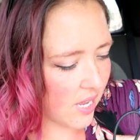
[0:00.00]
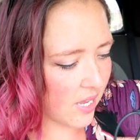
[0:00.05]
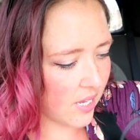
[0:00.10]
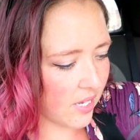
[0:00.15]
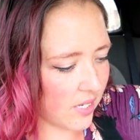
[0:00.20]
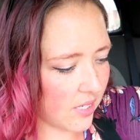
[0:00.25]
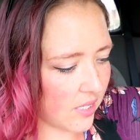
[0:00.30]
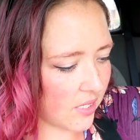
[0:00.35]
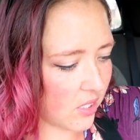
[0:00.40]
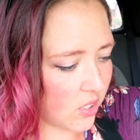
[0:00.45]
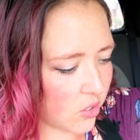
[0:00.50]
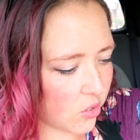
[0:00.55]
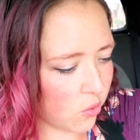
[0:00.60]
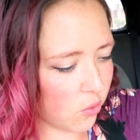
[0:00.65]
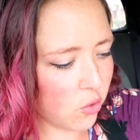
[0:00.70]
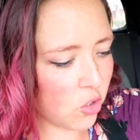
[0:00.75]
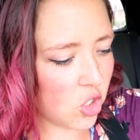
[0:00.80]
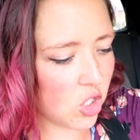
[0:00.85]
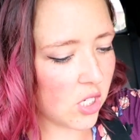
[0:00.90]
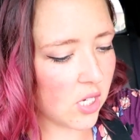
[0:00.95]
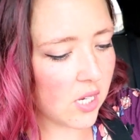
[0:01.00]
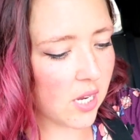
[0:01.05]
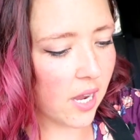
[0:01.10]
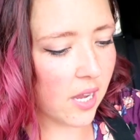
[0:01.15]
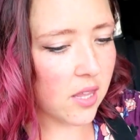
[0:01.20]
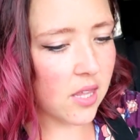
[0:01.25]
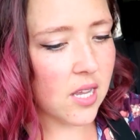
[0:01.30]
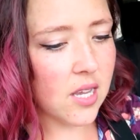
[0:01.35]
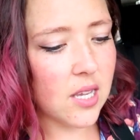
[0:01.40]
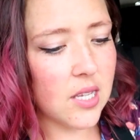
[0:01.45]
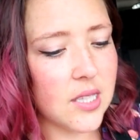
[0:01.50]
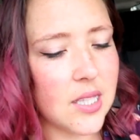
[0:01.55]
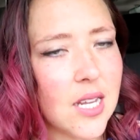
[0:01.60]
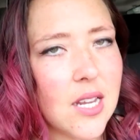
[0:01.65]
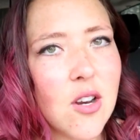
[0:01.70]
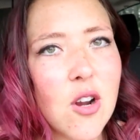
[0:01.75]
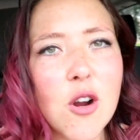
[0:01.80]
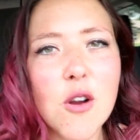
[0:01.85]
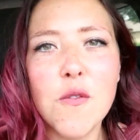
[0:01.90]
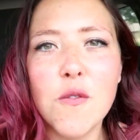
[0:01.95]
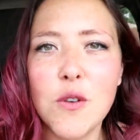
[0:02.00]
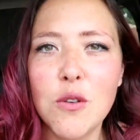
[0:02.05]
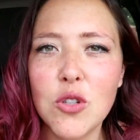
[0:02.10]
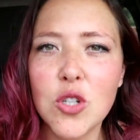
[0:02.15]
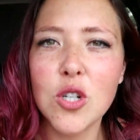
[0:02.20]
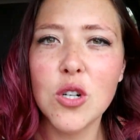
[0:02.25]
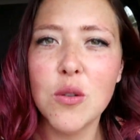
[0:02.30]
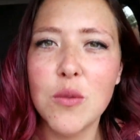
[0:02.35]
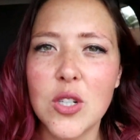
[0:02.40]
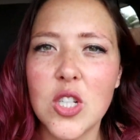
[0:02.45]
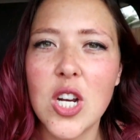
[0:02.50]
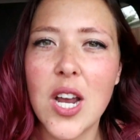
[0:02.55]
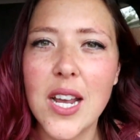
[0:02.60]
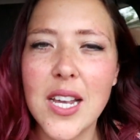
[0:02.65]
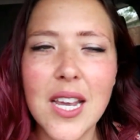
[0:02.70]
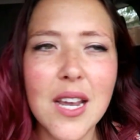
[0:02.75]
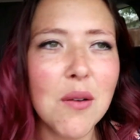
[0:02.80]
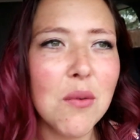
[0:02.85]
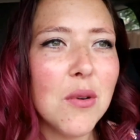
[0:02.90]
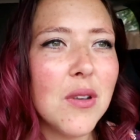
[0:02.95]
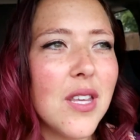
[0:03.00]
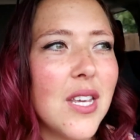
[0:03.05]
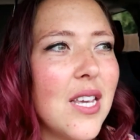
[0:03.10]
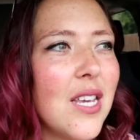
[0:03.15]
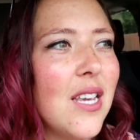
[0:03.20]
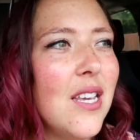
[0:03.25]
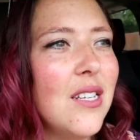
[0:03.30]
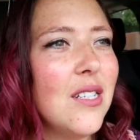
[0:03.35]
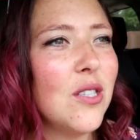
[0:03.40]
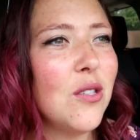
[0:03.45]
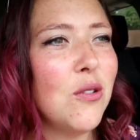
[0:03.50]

and sushi I think is in our future, which I can't really eat